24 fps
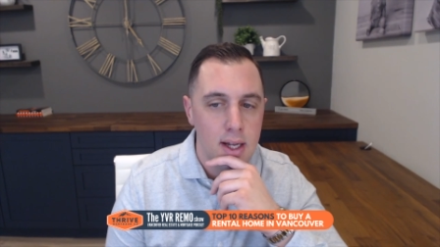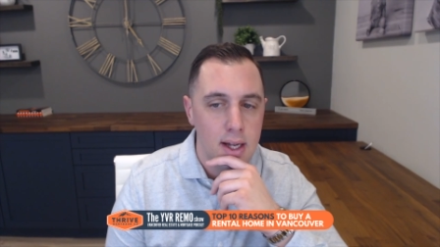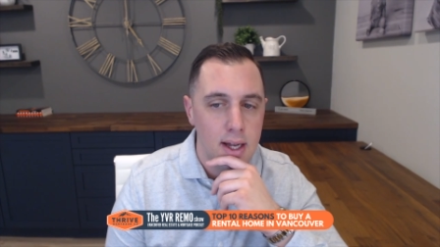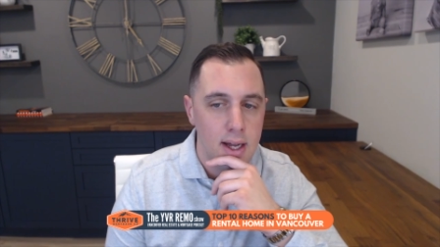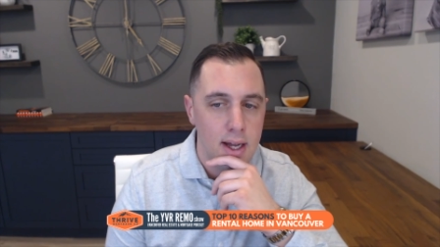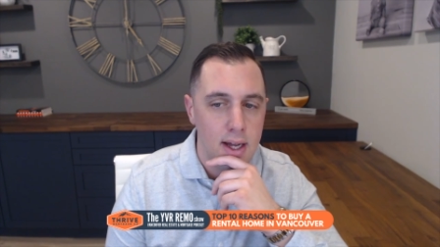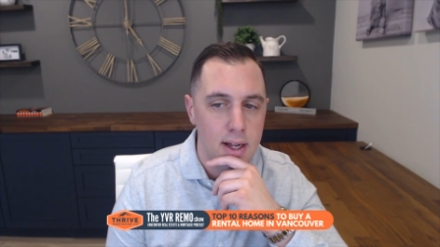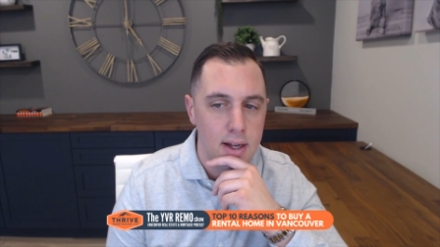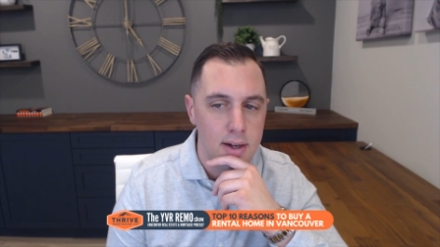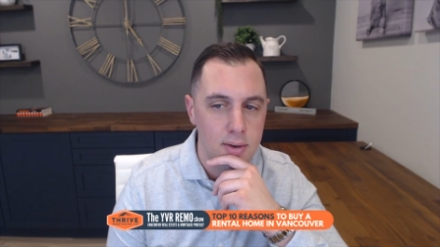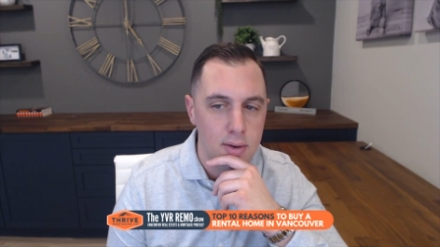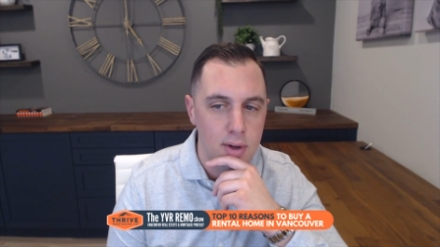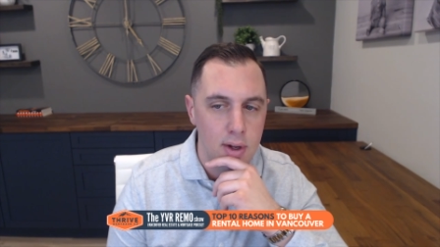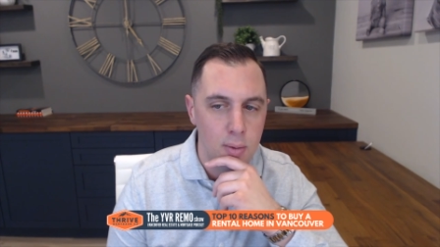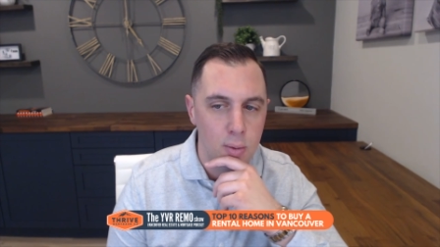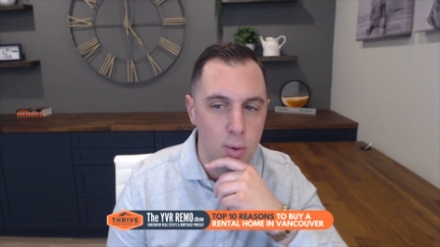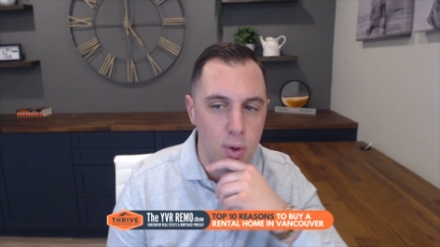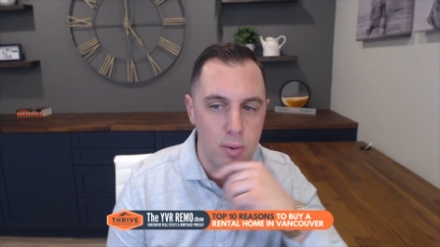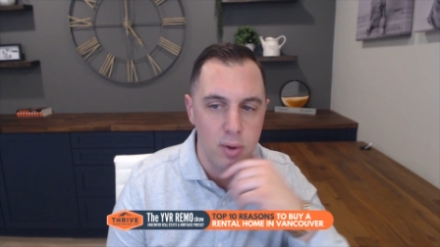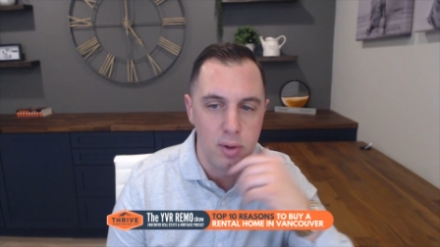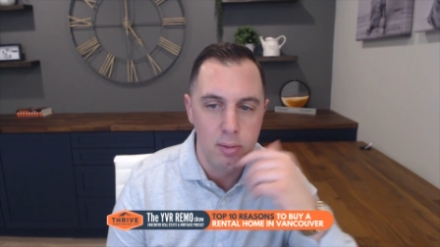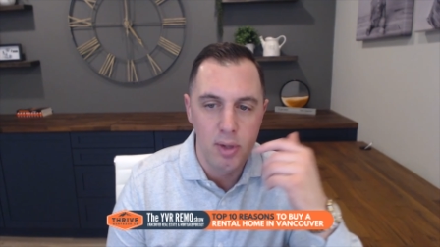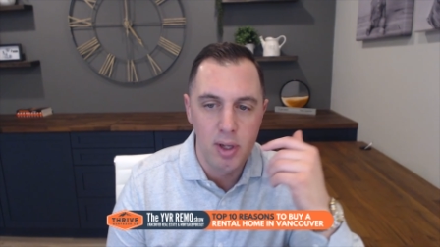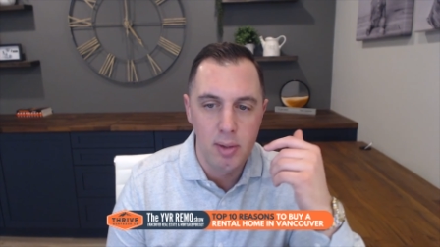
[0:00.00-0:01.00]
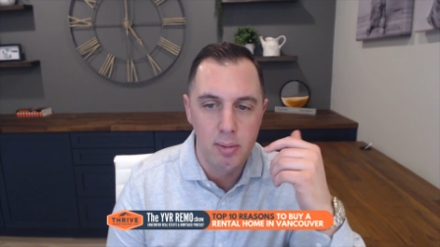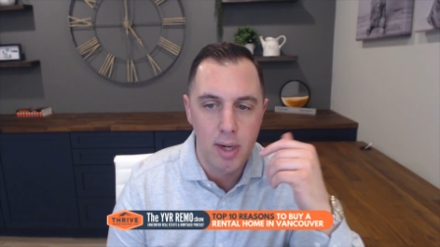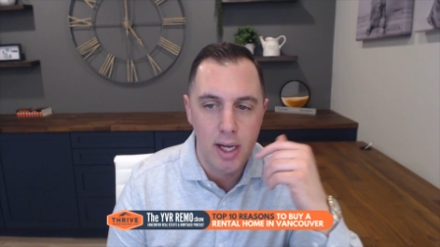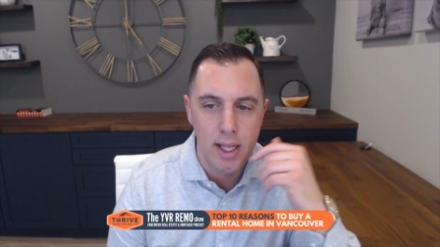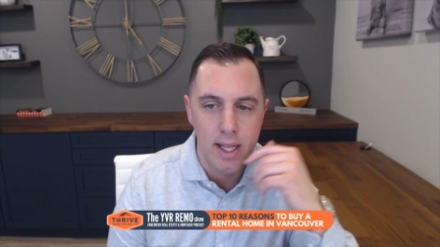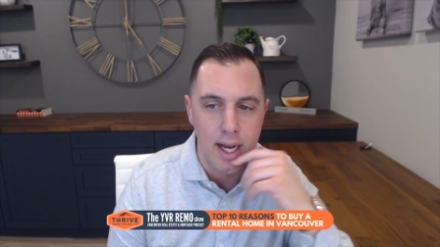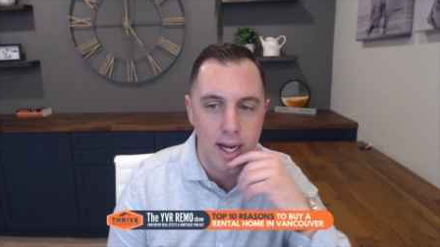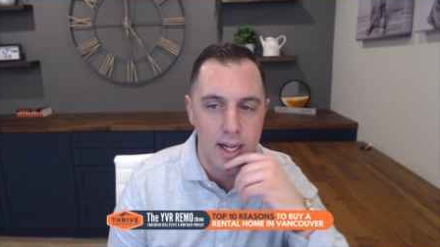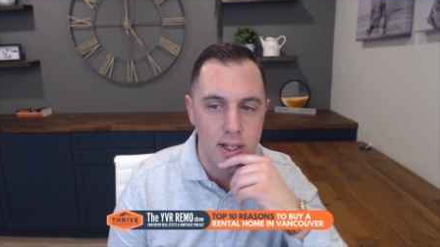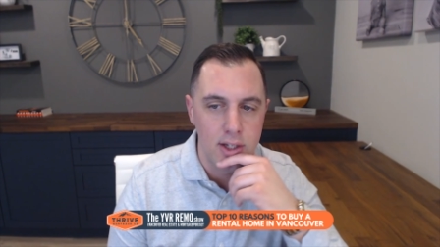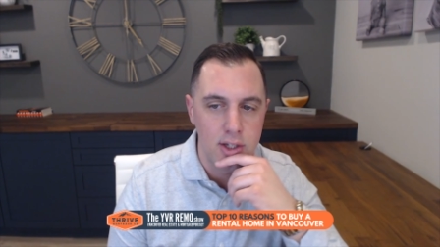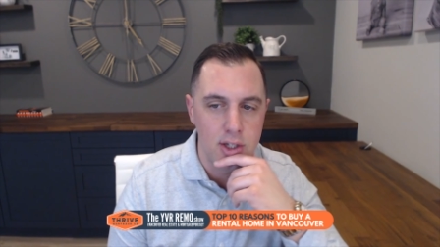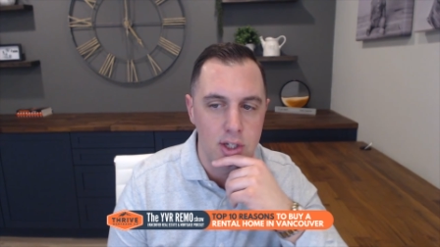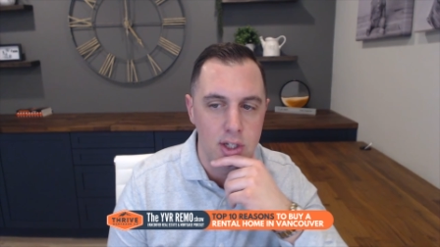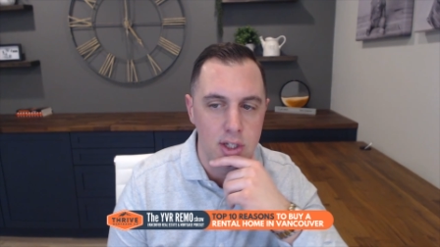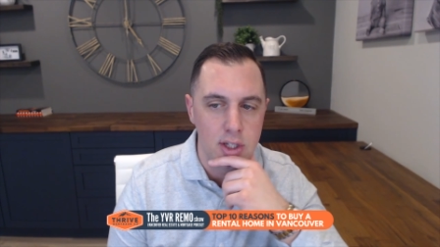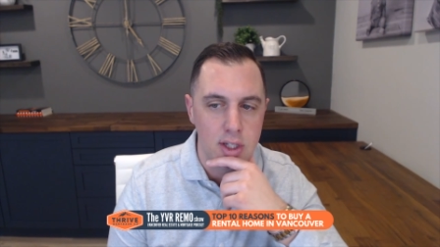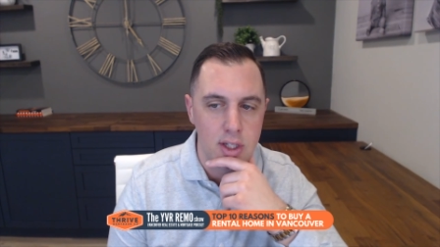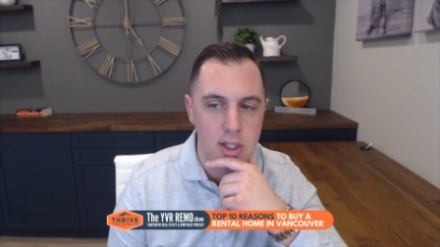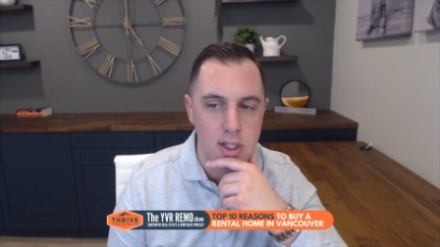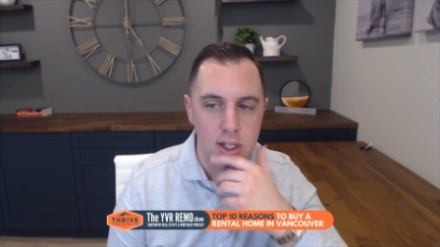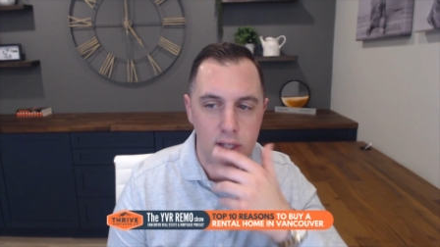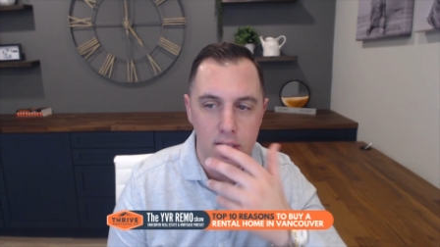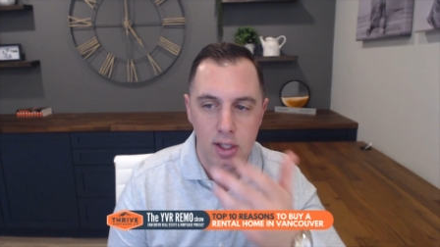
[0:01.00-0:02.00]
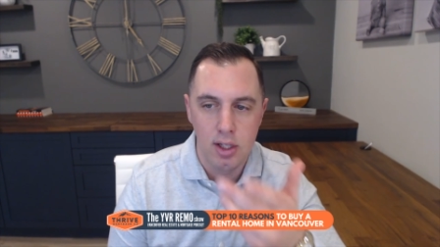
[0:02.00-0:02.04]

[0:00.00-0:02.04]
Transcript: And what we mean by that is just,